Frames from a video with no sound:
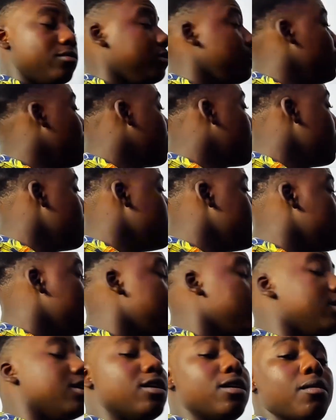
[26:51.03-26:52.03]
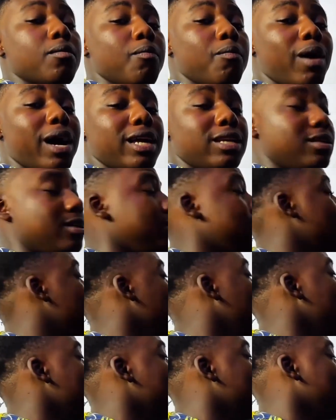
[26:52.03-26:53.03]
You could, but it's
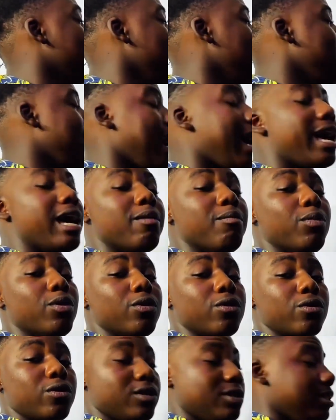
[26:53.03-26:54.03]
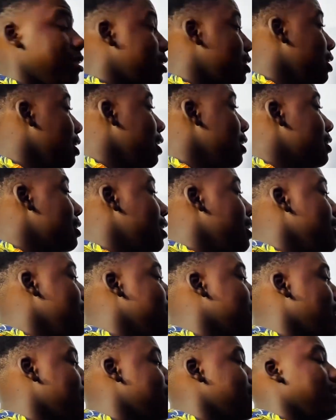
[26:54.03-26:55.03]
not reliable because it's literally
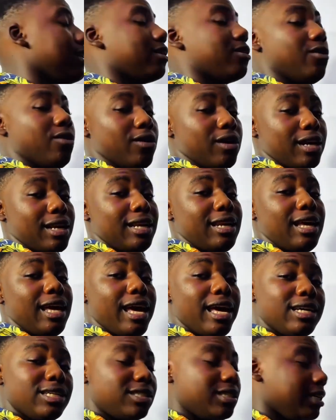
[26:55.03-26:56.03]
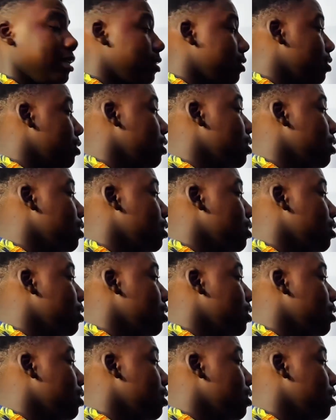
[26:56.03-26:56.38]
just a correlation.